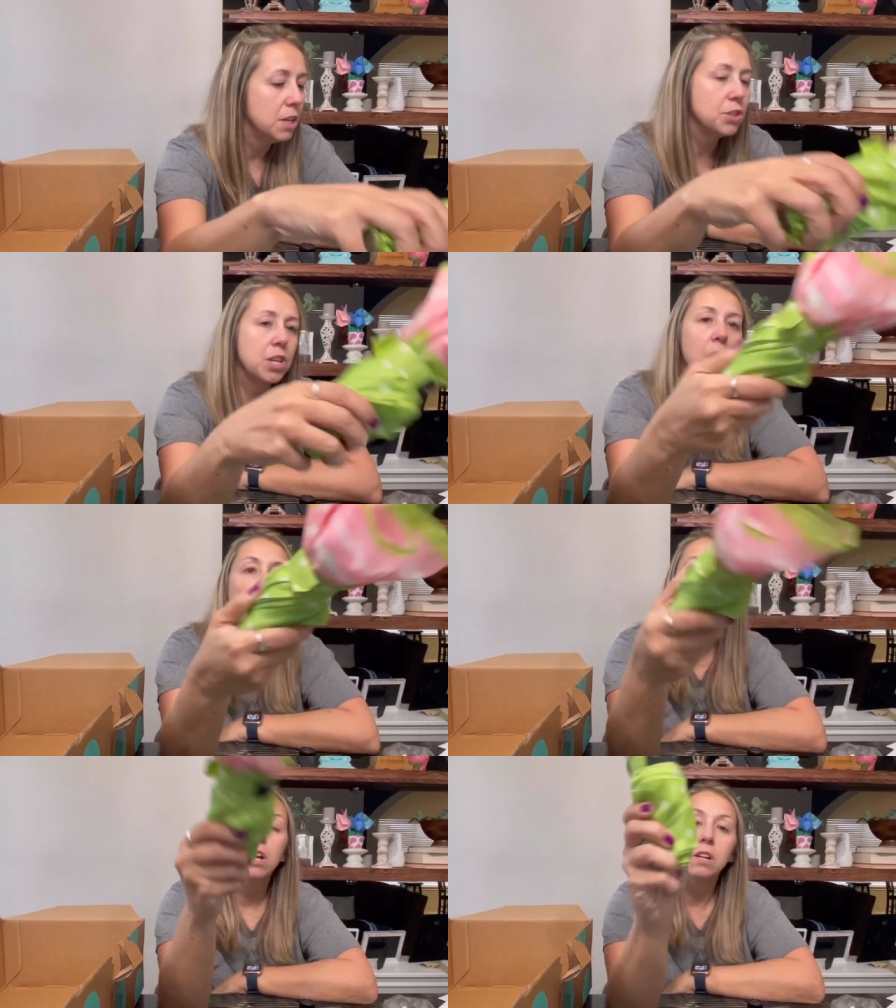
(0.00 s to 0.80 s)
So
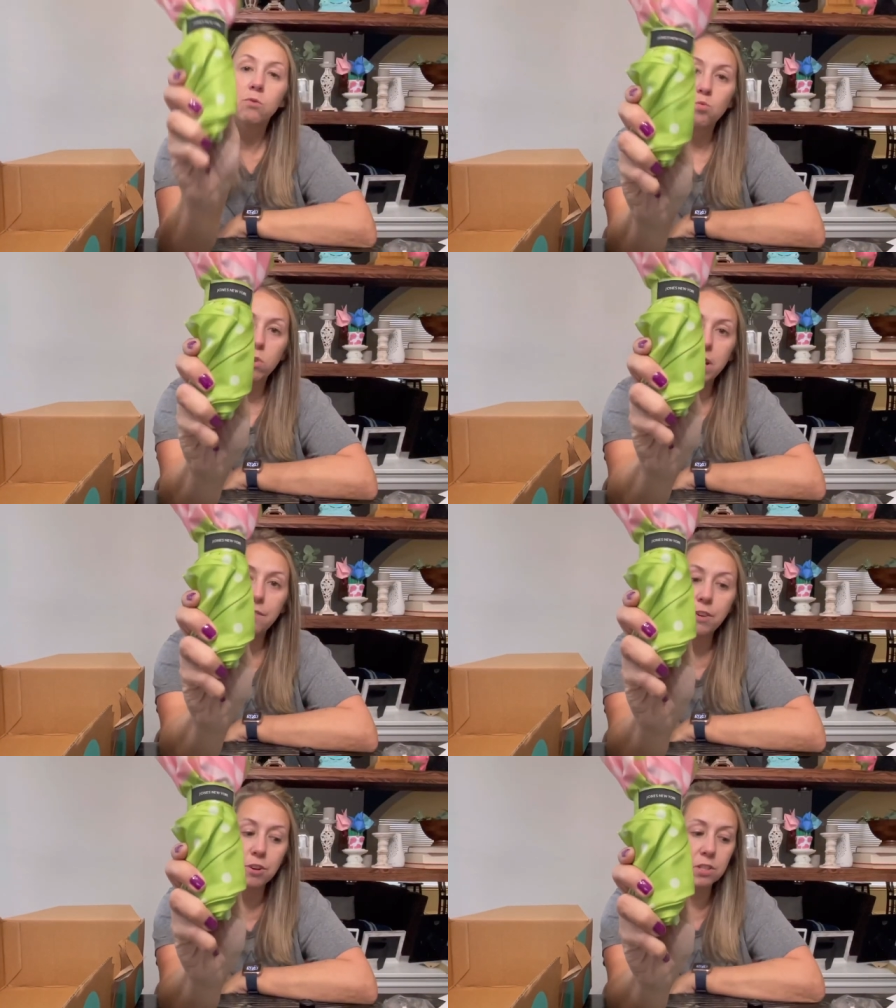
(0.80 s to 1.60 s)
if
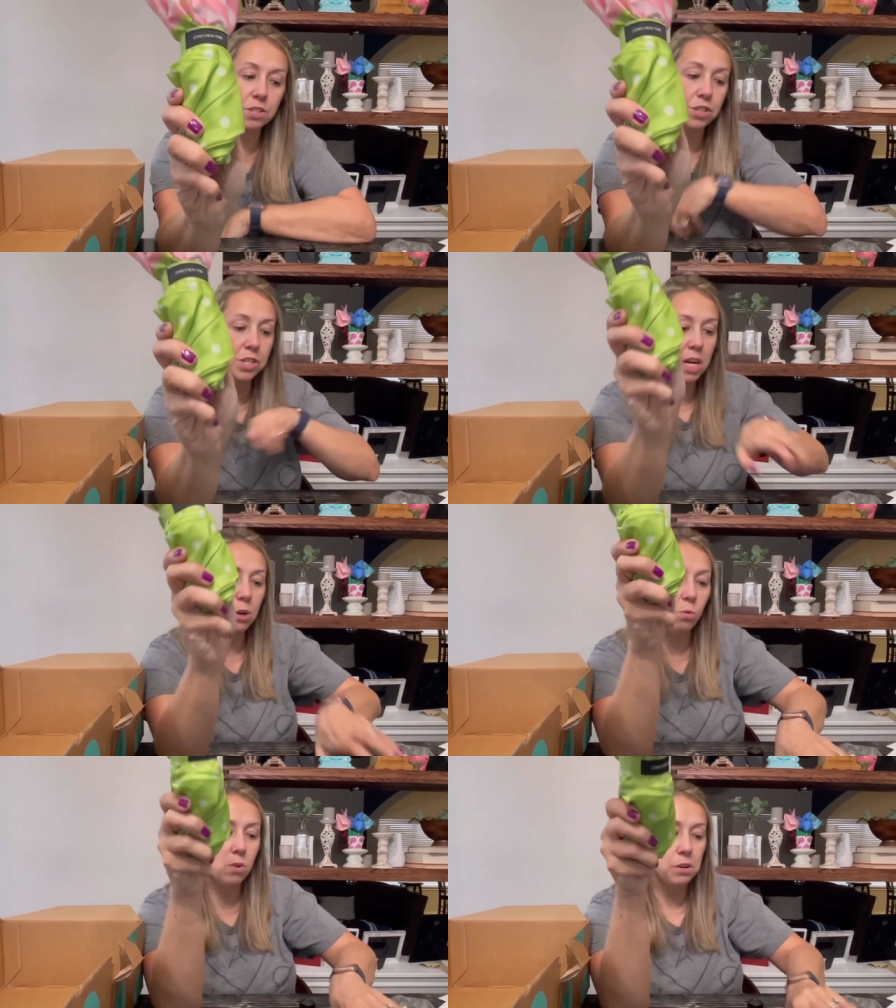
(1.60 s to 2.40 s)
you're in the
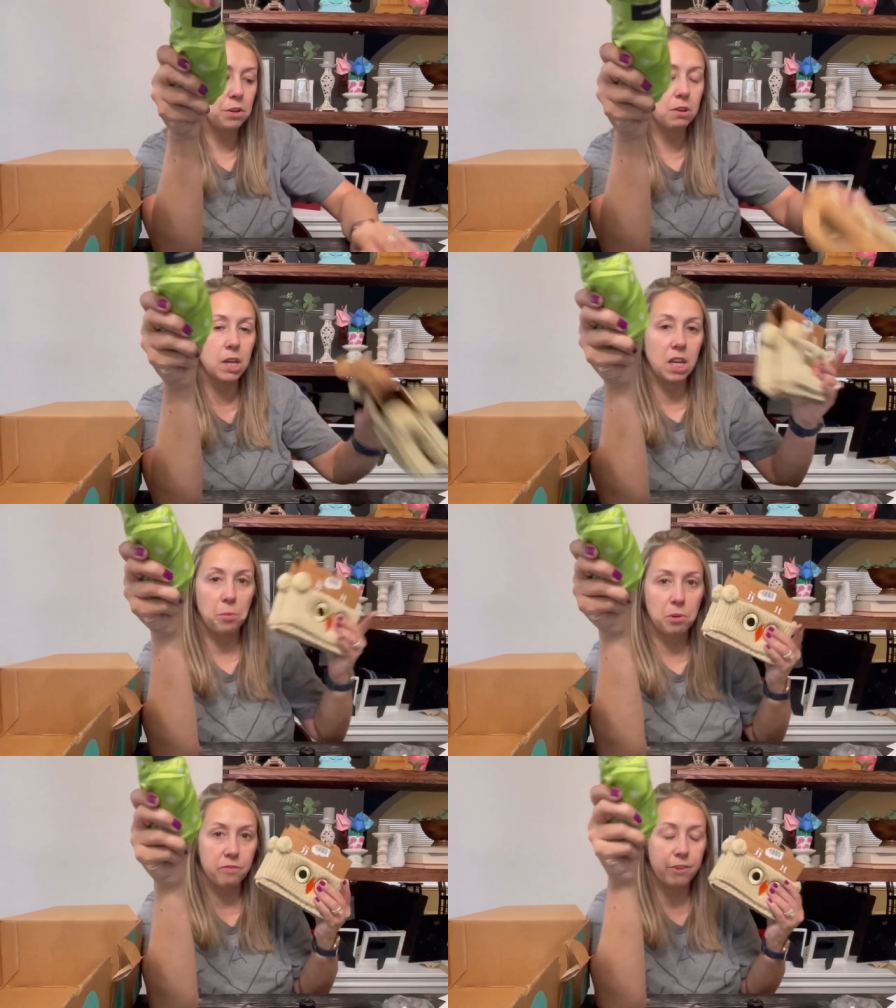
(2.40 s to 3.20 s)
snow, you can
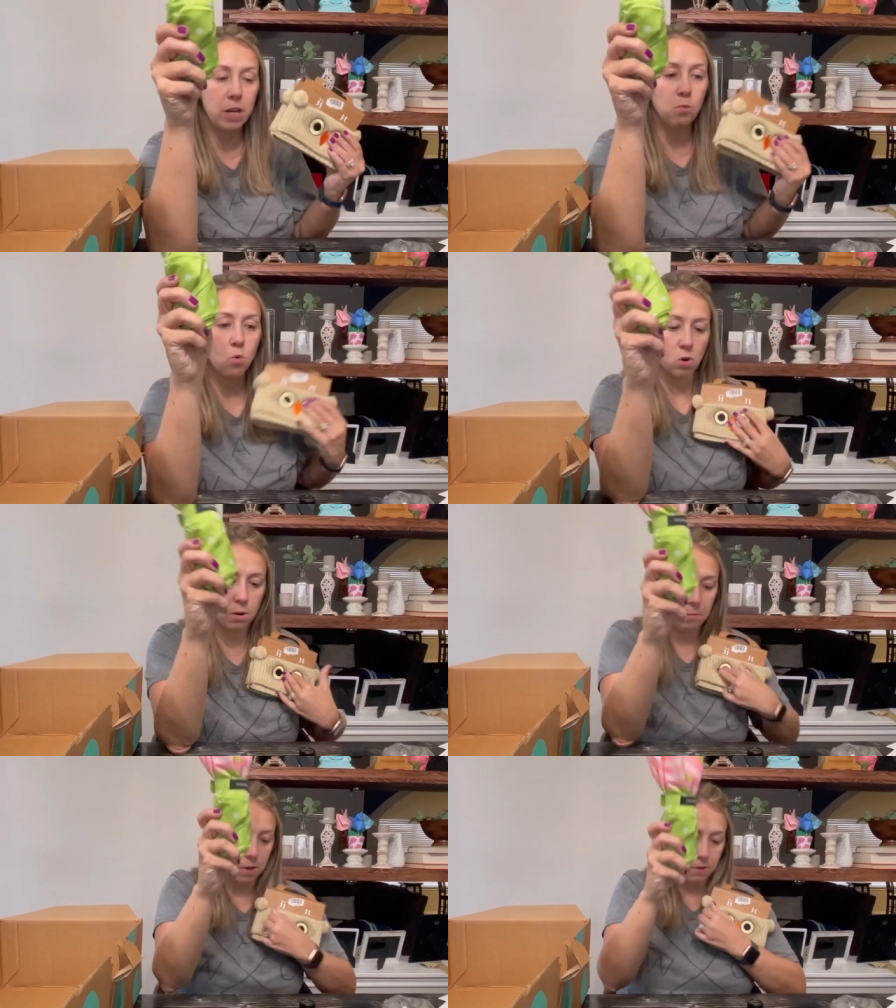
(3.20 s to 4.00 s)
keep your feet warm.